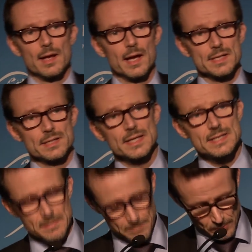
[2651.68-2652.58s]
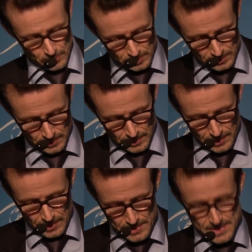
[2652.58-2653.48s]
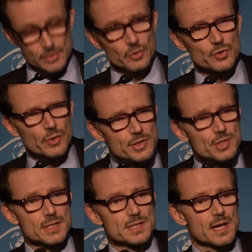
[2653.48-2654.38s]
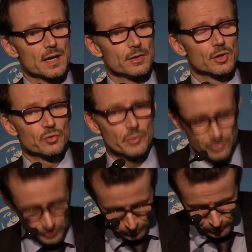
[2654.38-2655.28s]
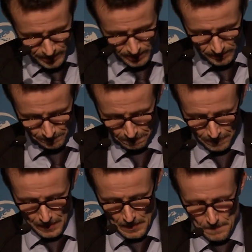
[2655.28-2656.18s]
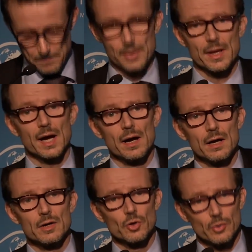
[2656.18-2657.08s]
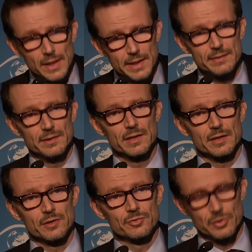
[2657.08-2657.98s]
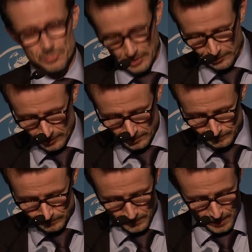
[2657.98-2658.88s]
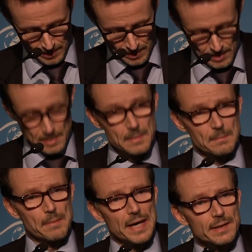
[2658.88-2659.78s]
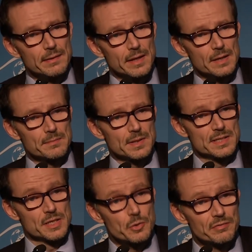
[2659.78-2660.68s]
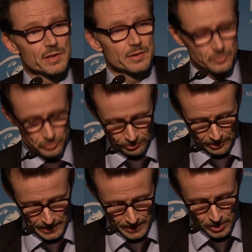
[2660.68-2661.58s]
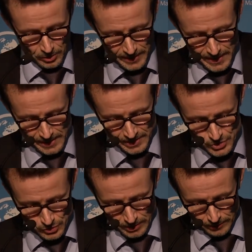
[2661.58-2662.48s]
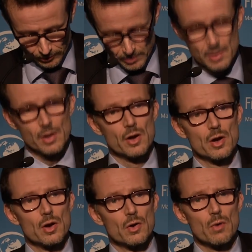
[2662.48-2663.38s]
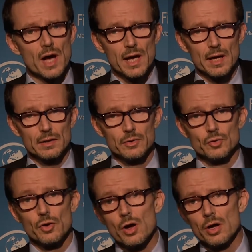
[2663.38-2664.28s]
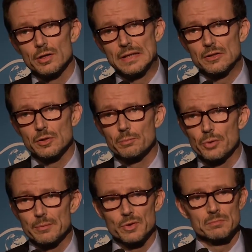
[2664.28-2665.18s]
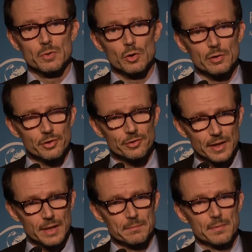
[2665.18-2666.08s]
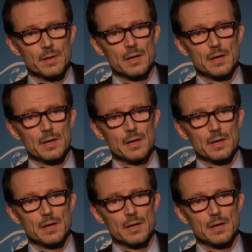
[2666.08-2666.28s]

As an example, senior tranches are not risk-free, but are correlated catastrophe risk. Buying them is equivalent to selling hurricane insurance, where you earn a little premium all of the time,